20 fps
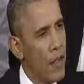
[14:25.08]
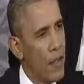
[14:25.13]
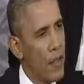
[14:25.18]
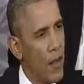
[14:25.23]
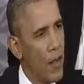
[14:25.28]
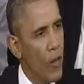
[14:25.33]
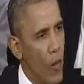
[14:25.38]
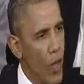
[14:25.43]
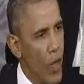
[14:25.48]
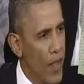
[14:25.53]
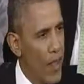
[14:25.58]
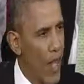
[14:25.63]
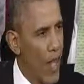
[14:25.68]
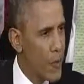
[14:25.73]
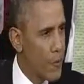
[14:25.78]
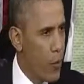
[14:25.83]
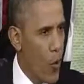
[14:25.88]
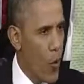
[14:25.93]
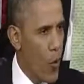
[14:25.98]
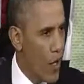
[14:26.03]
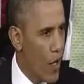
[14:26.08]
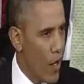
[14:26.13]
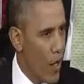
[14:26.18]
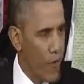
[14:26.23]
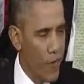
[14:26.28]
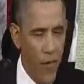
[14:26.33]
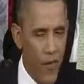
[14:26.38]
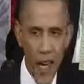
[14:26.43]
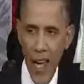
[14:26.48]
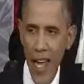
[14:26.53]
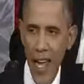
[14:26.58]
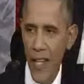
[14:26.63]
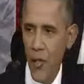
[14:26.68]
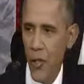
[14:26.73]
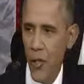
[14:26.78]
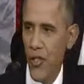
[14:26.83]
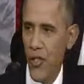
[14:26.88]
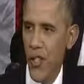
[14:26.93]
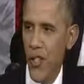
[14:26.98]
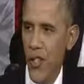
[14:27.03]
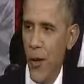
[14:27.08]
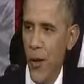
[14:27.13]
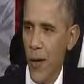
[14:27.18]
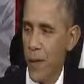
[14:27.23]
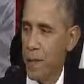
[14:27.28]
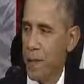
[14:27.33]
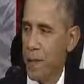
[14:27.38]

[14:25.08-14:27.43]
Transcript: One last point on financial security.